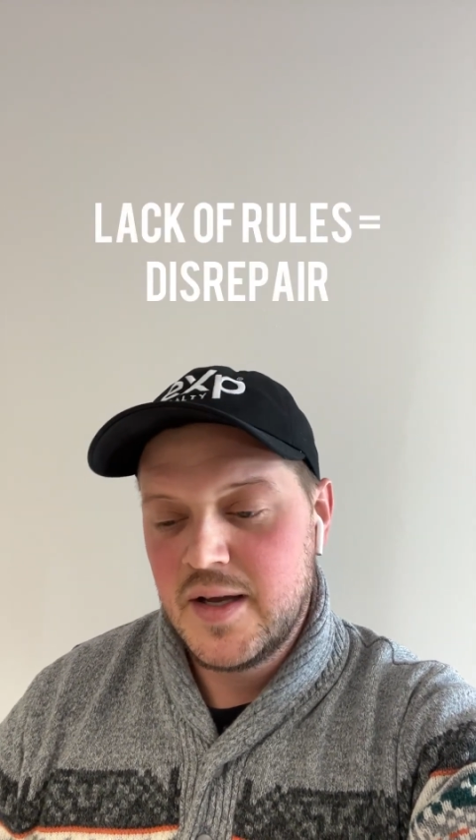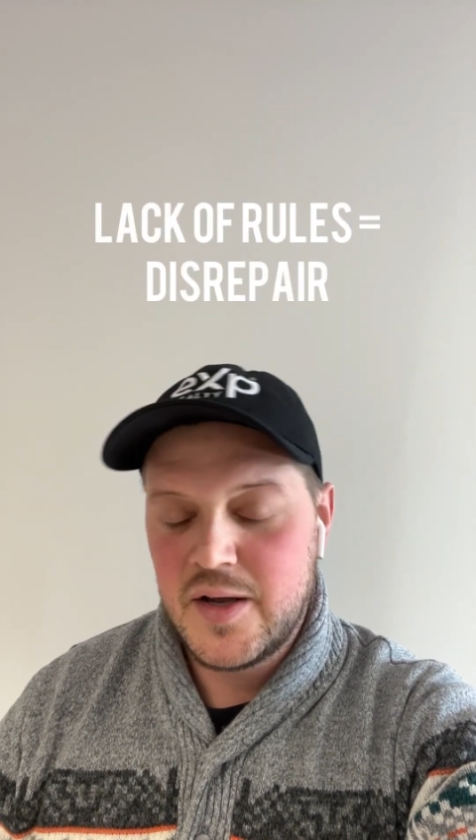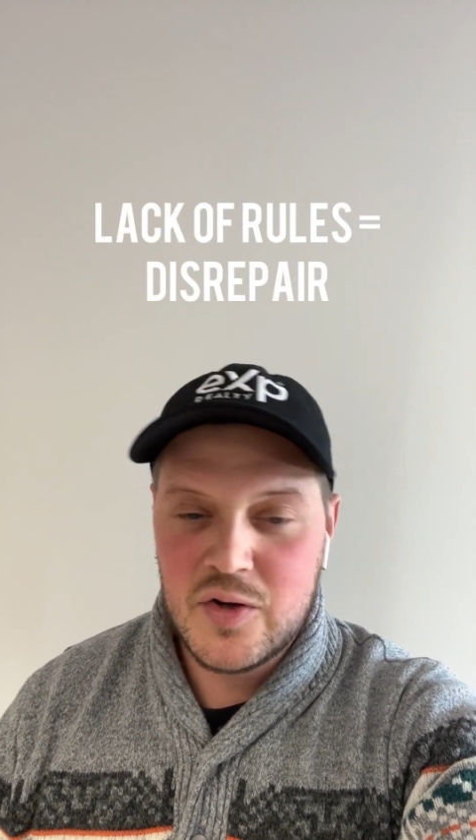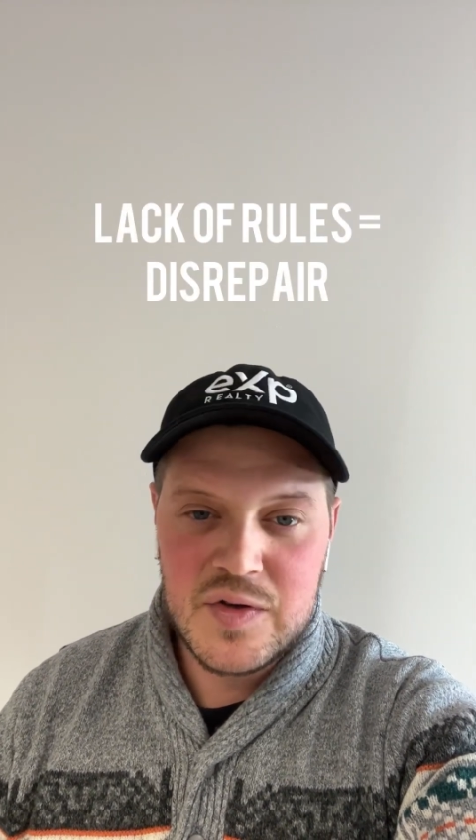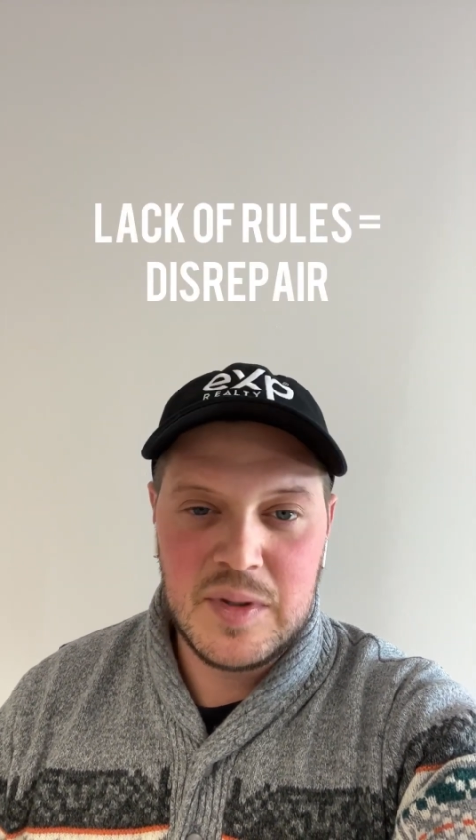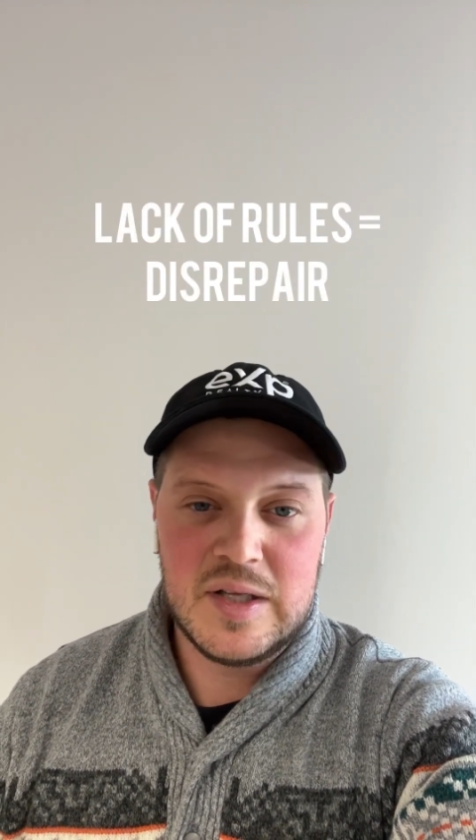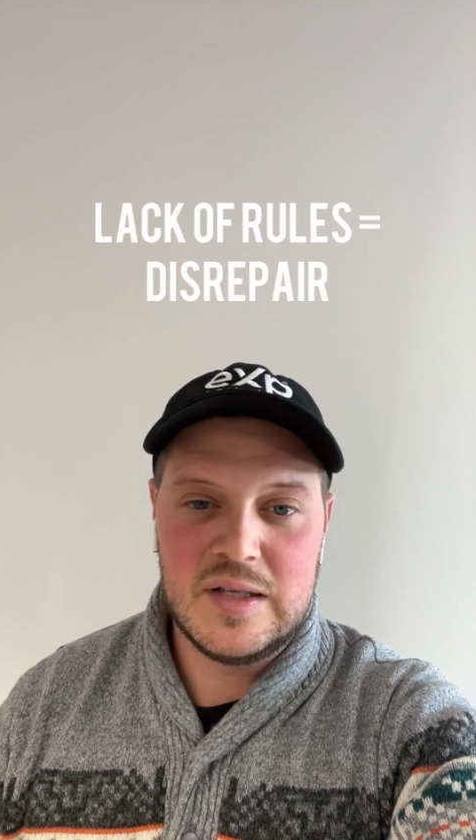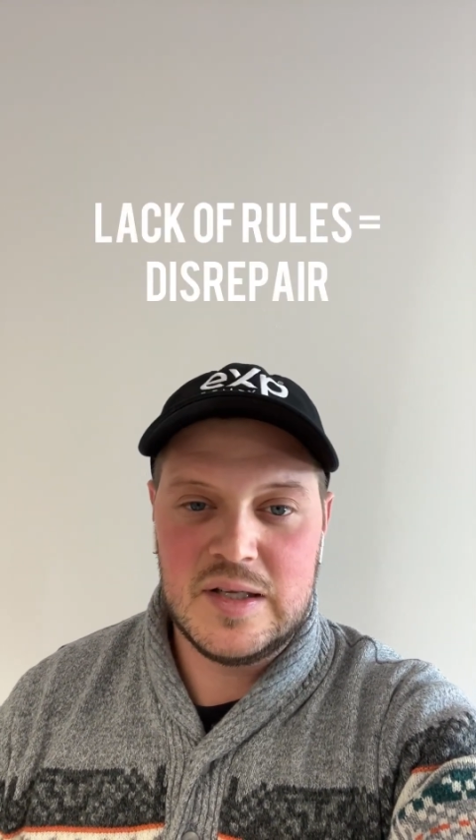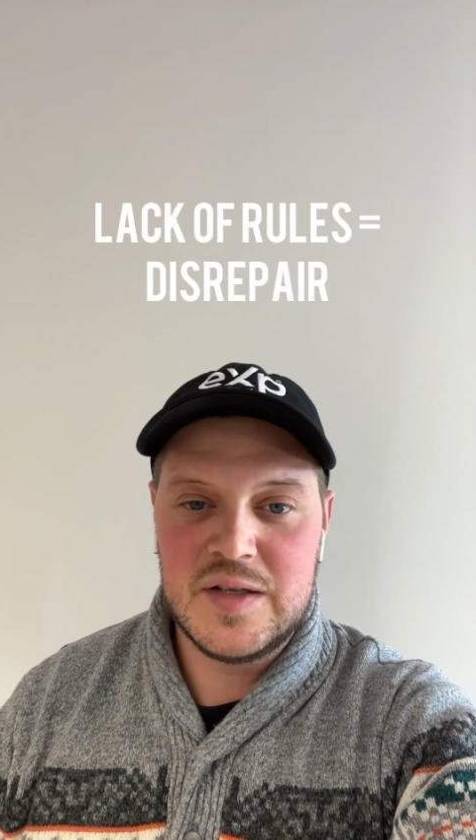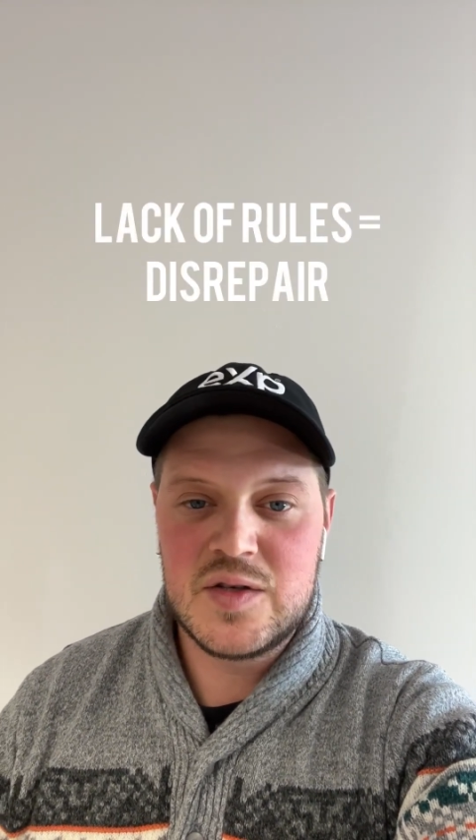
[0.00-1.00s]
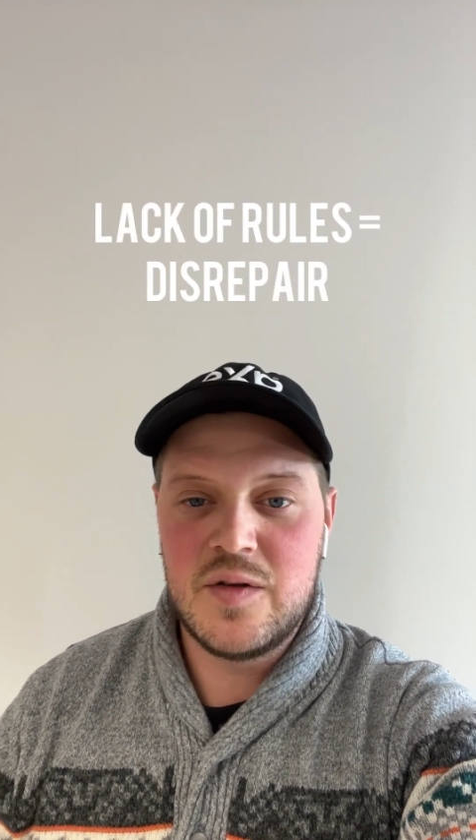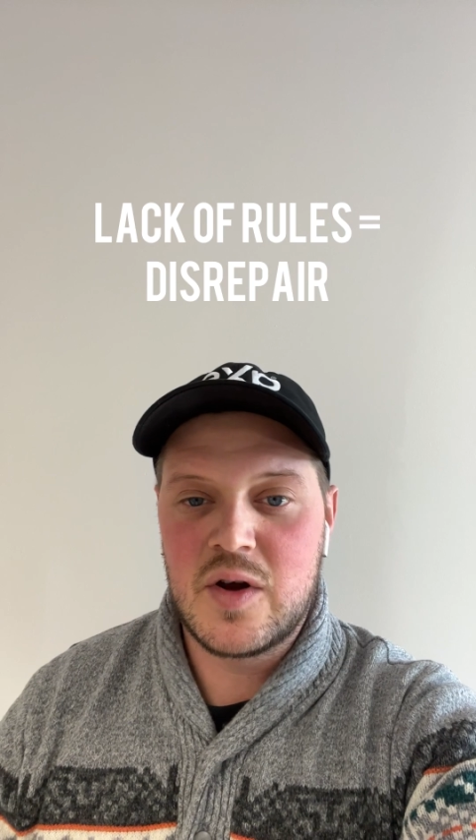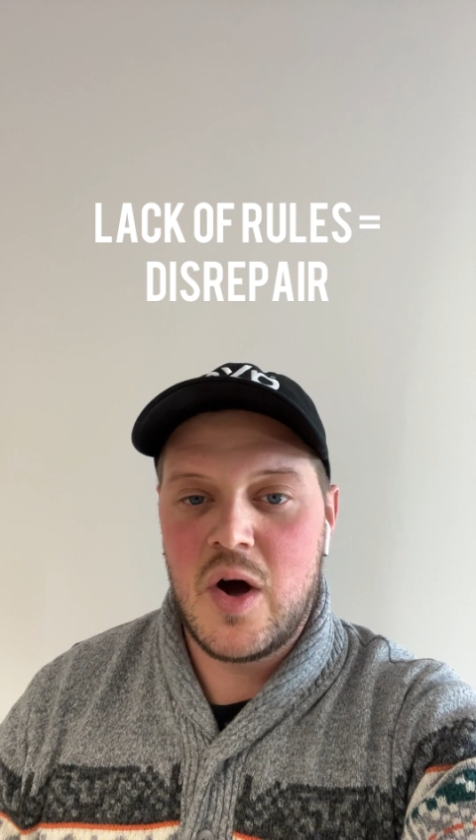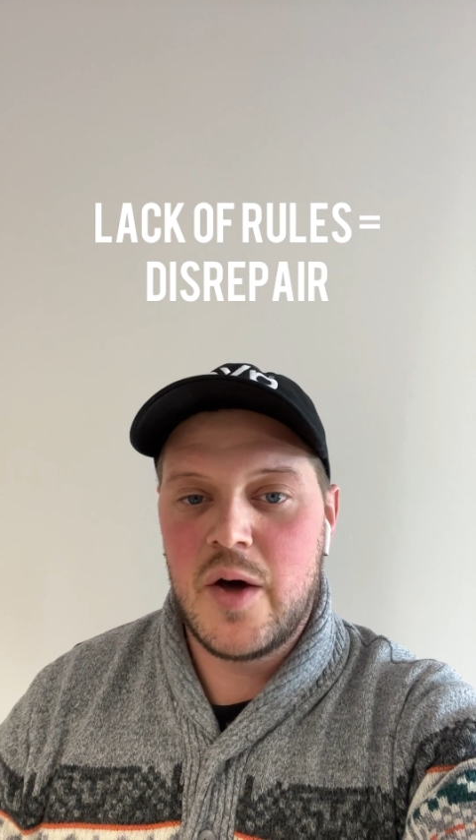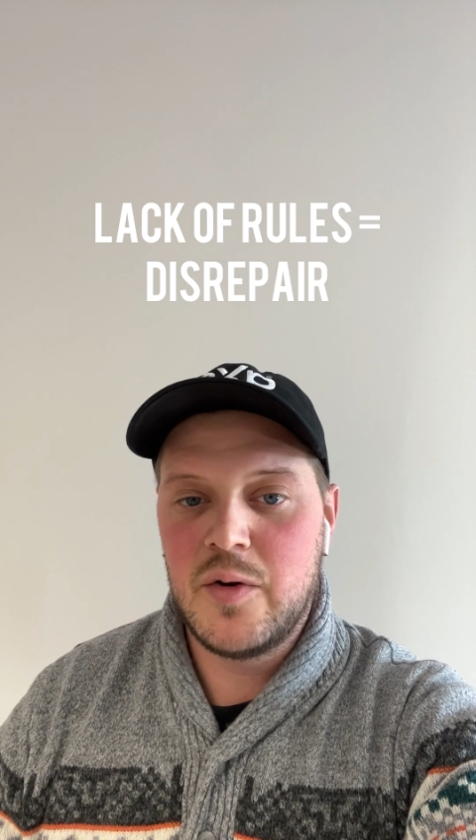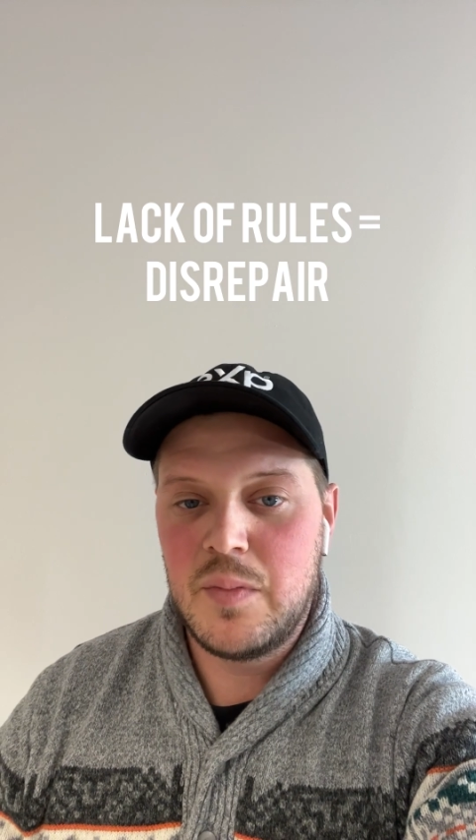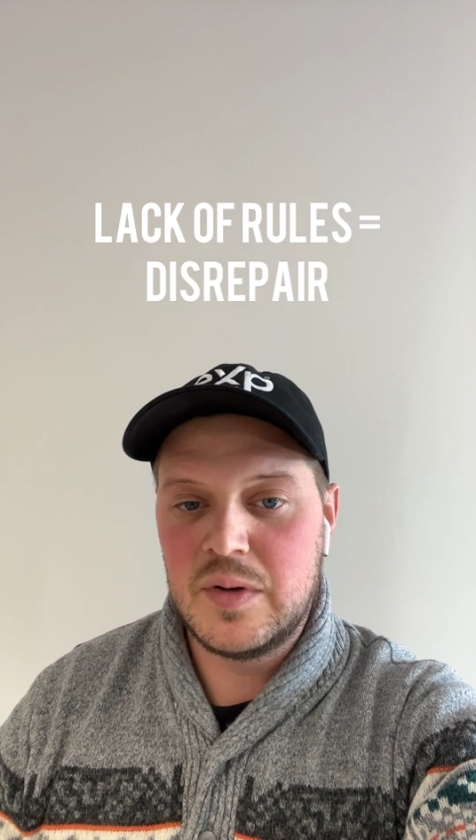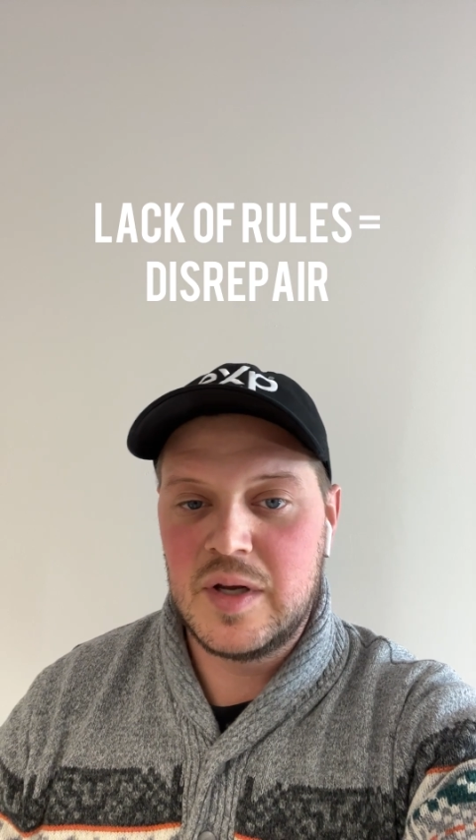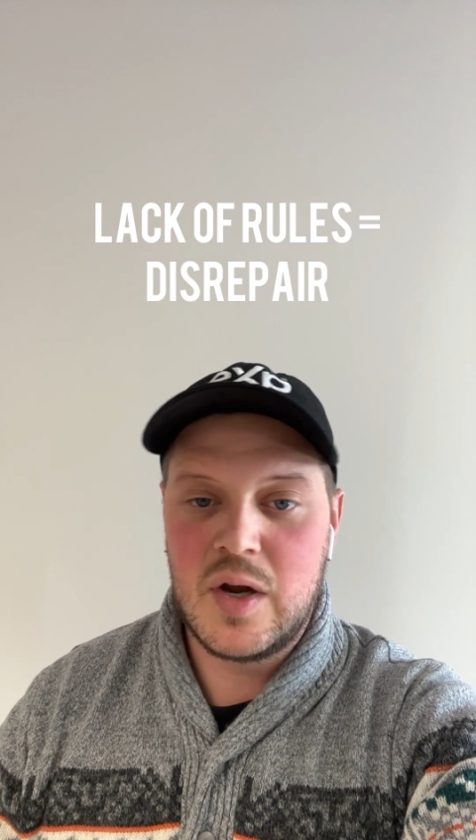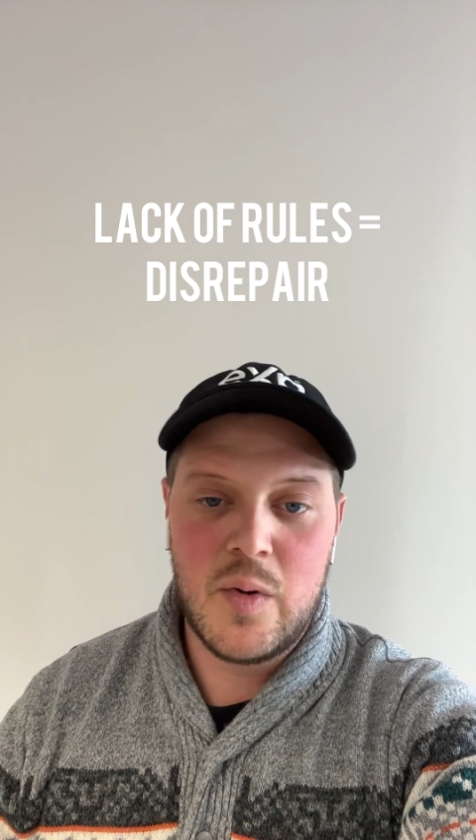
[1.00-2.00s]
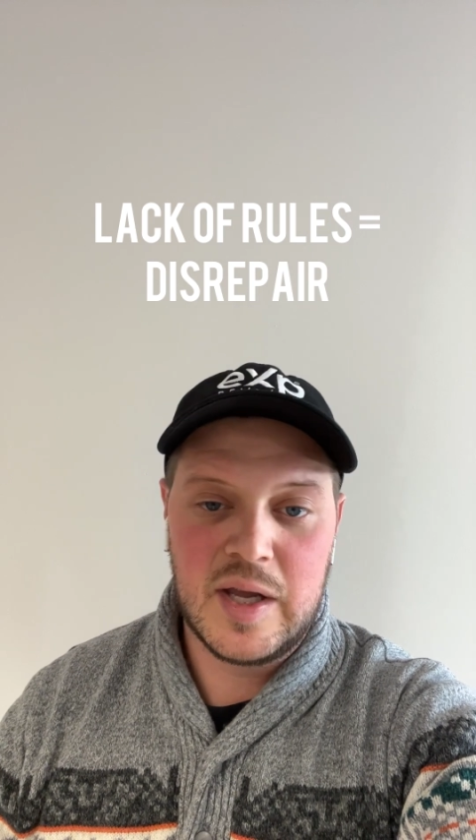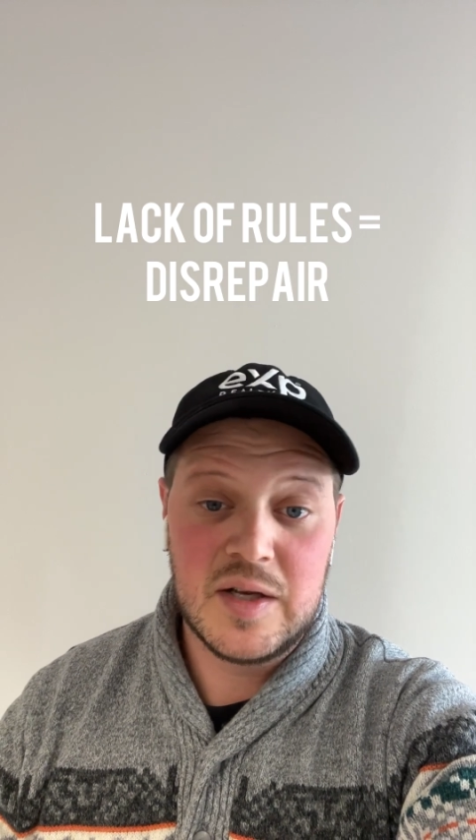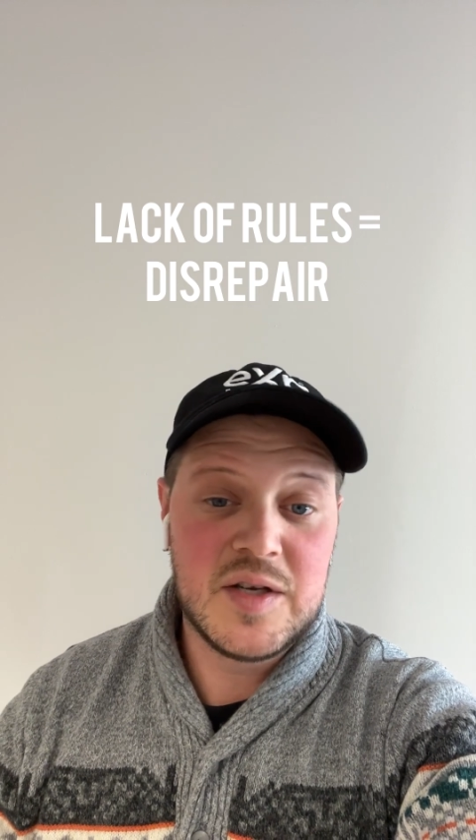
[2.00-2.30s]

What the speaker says: It ultimately leads to the condo building going